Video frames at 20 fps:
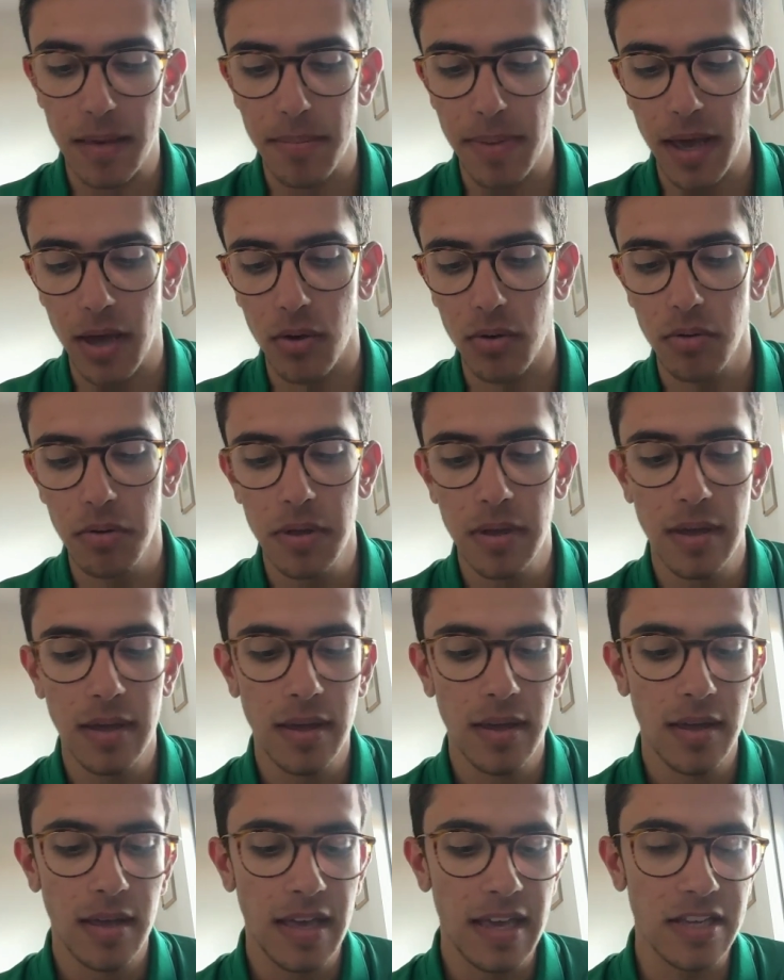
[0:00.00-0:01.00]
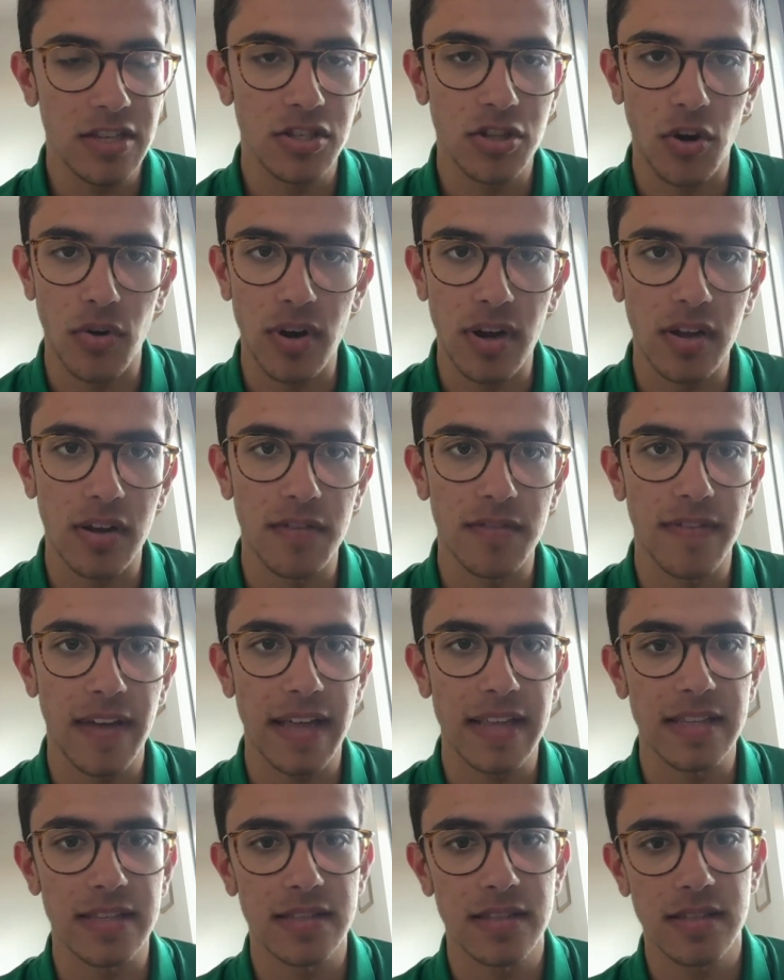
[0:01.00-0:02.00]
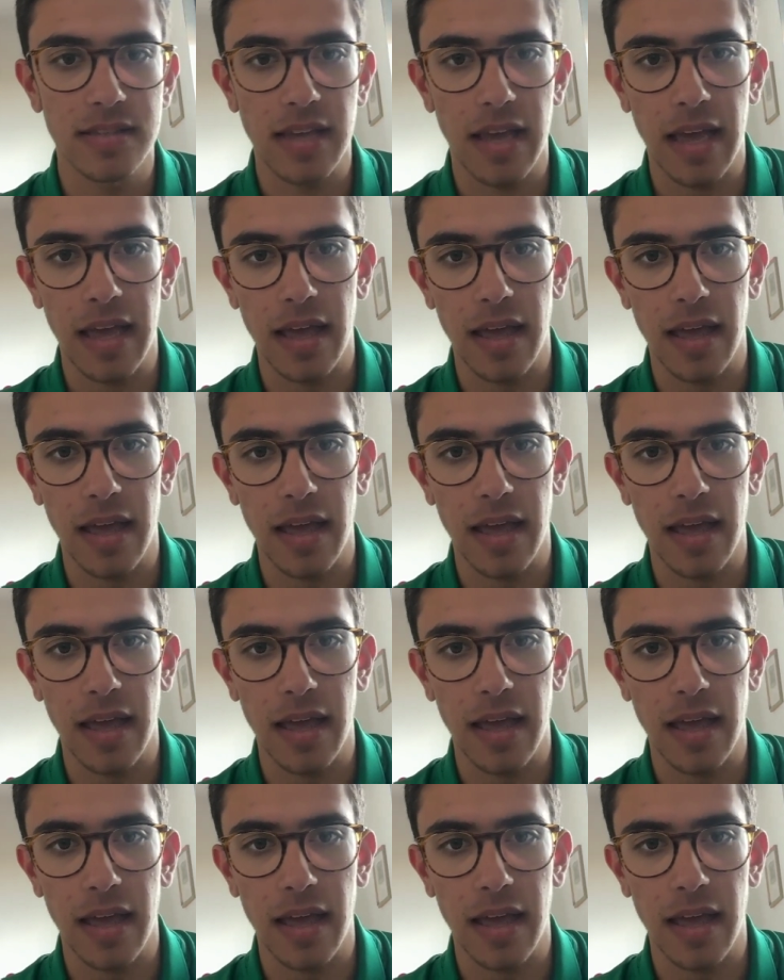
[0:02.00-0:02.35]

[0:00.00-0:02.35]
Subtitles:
about historical events,